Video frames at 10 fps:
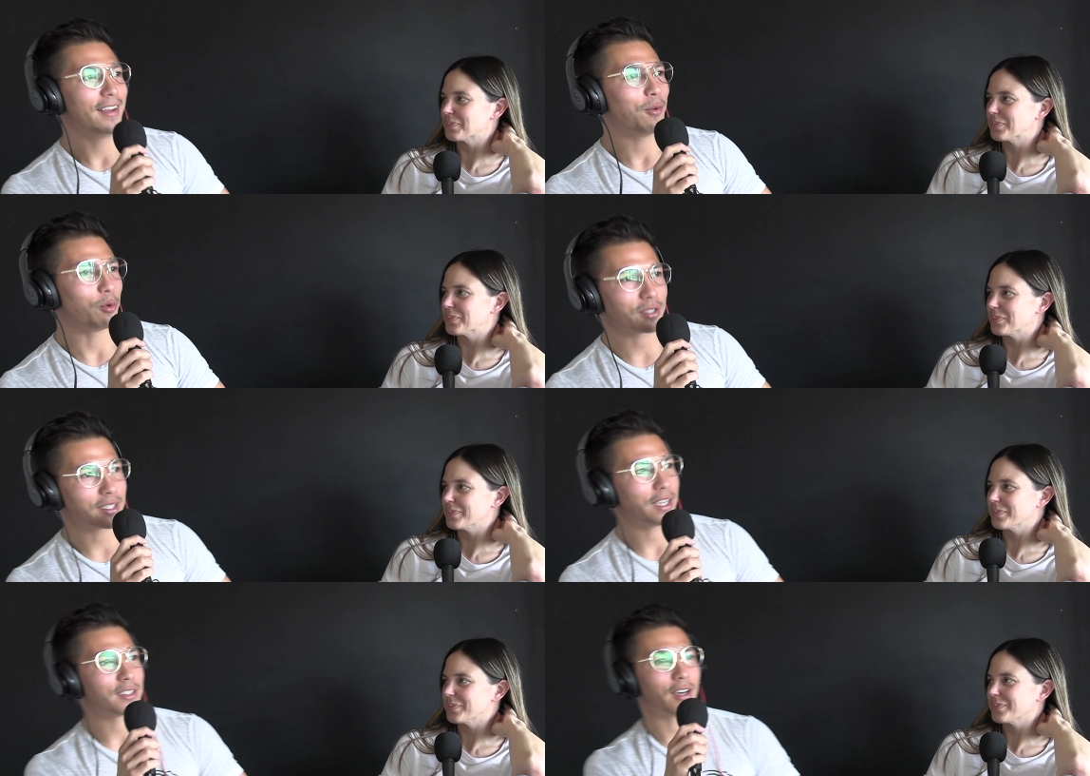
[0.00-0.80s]
Speaker 1: We'll
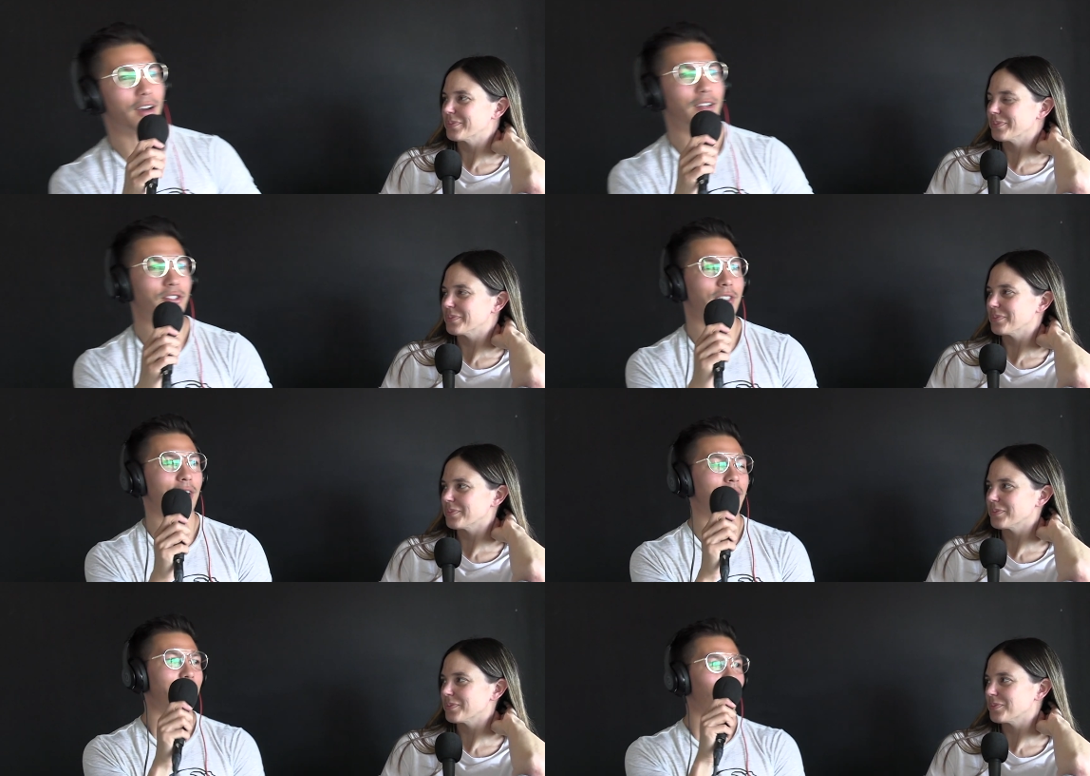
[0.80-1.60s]
stay in touch and,
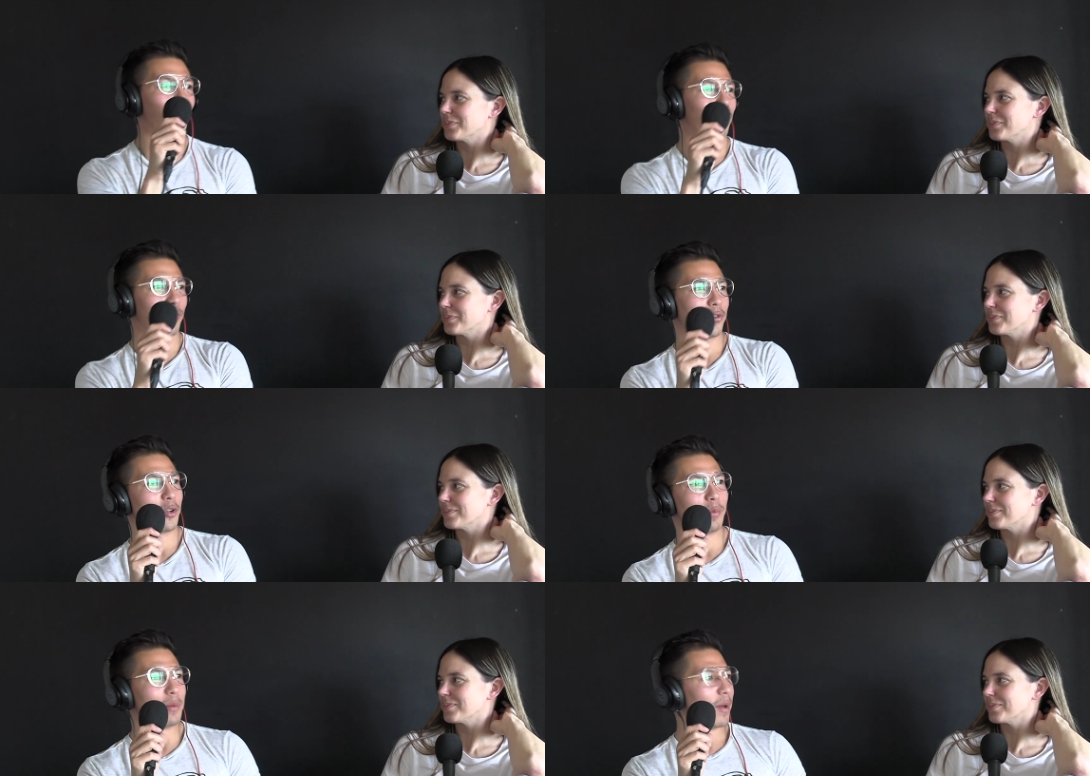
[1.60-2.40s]
like, we'll
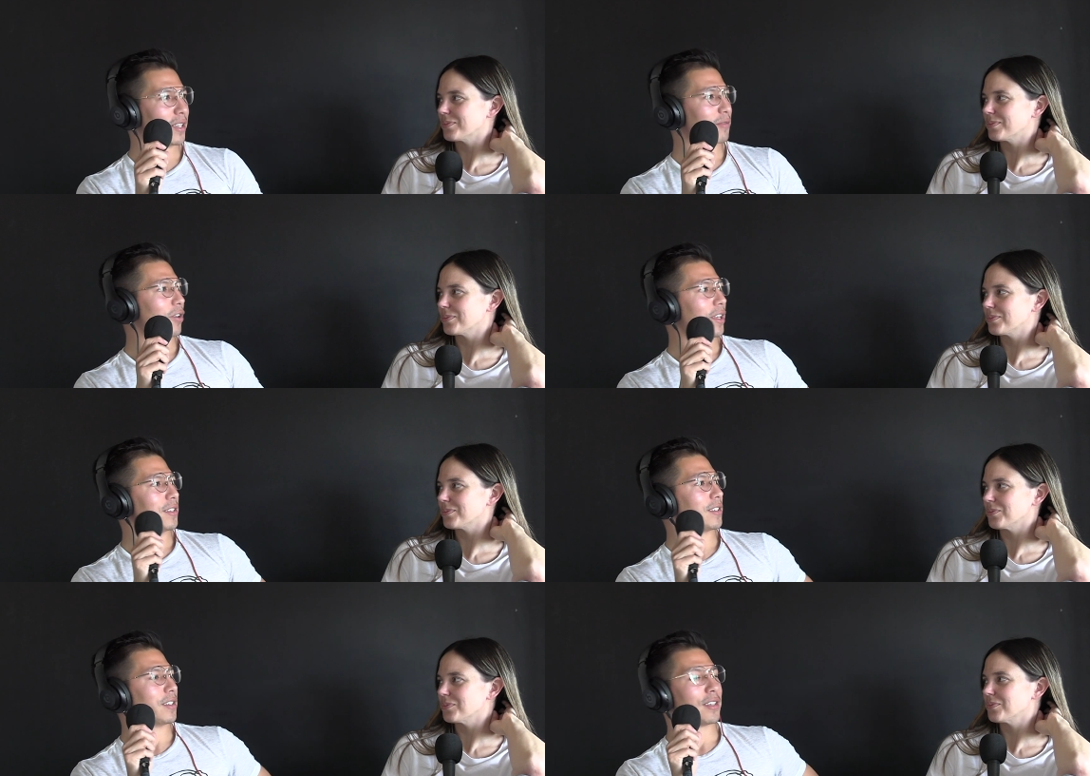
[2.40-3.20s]
still be best
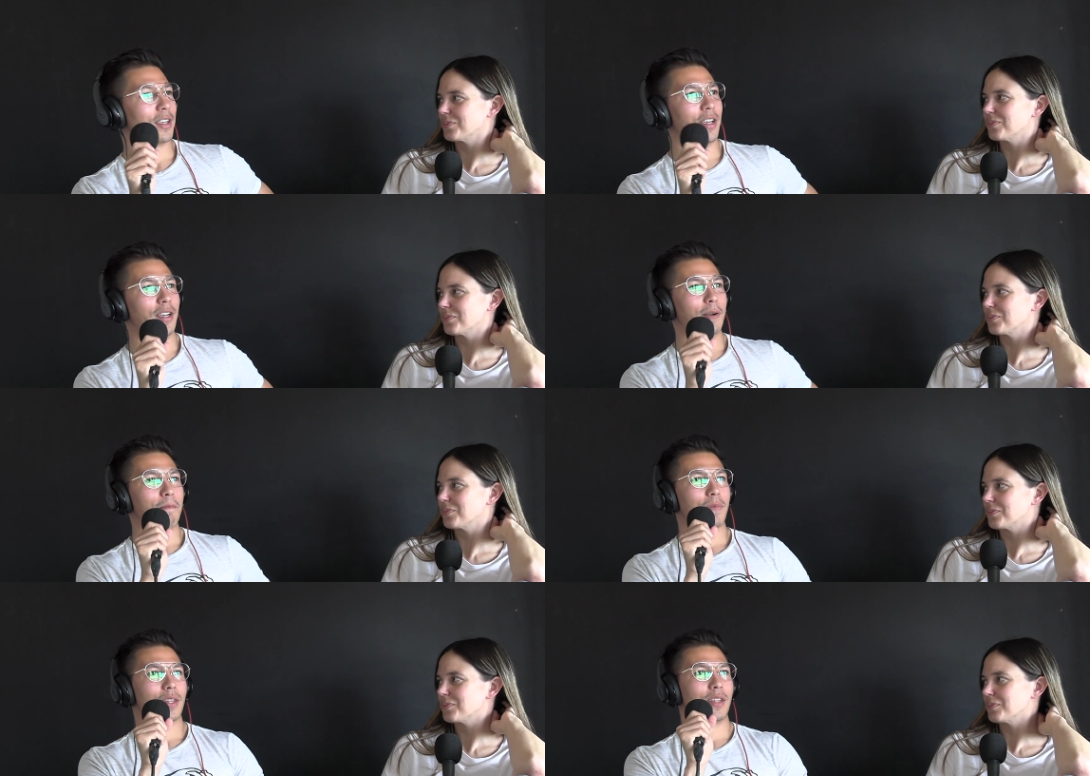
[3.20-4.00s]
friends. And
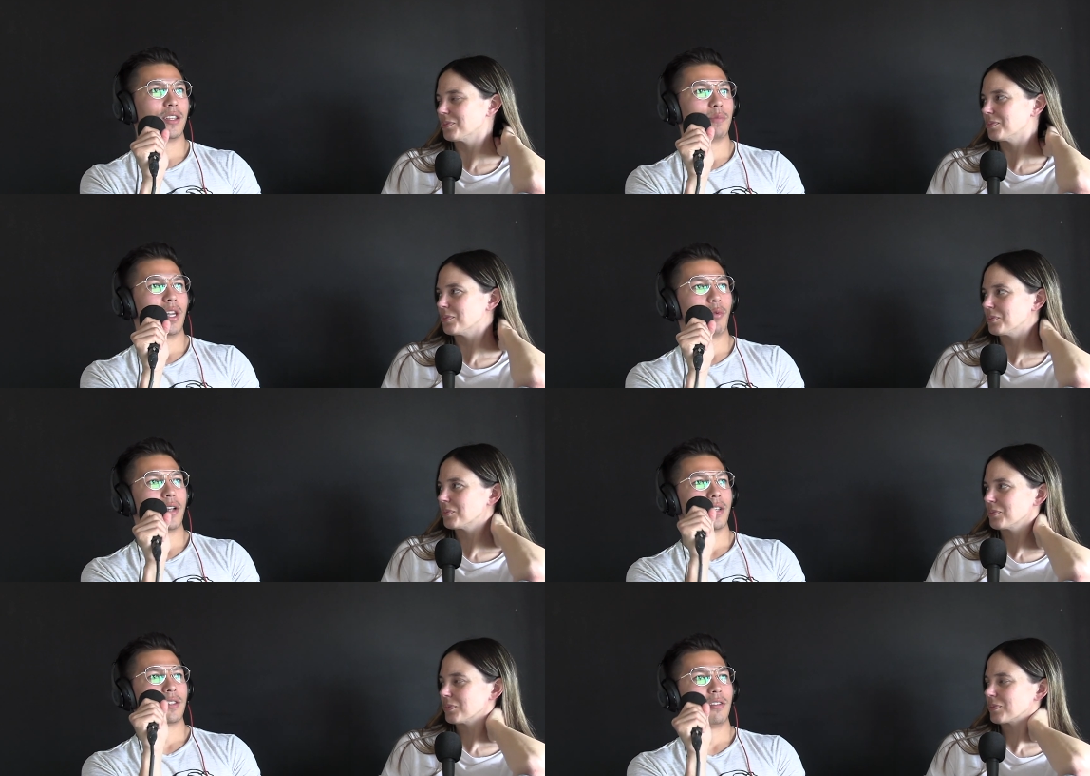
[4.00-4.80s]
as many
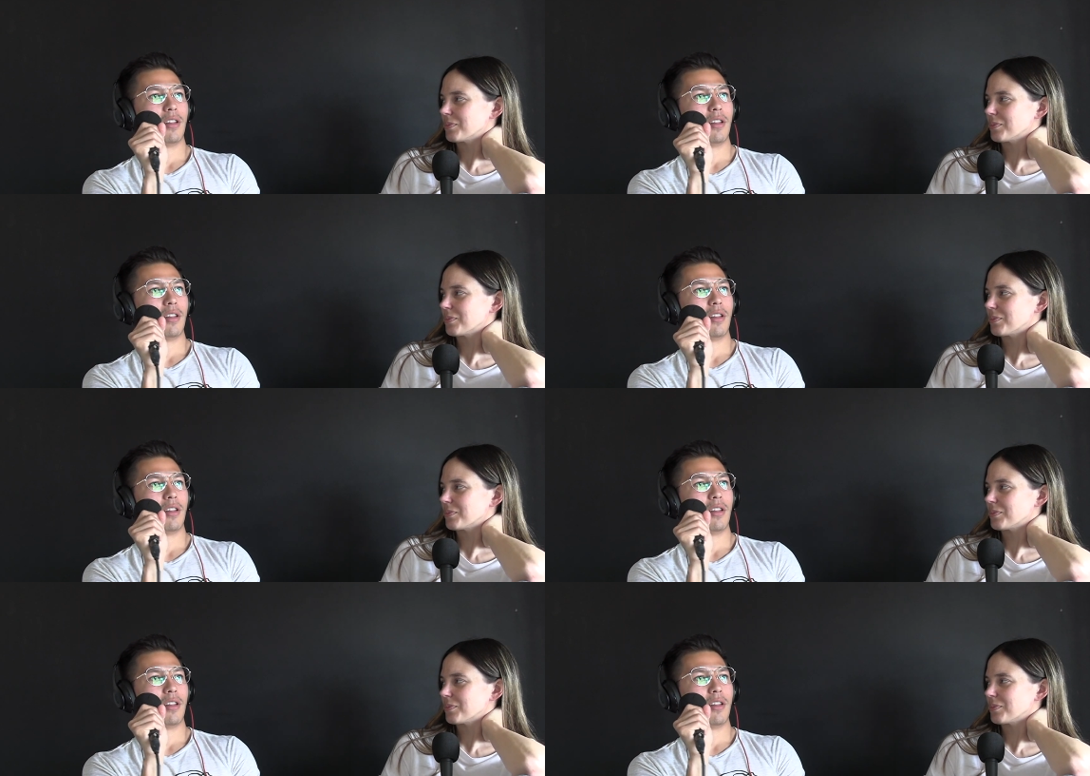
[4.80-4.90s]
ways, I still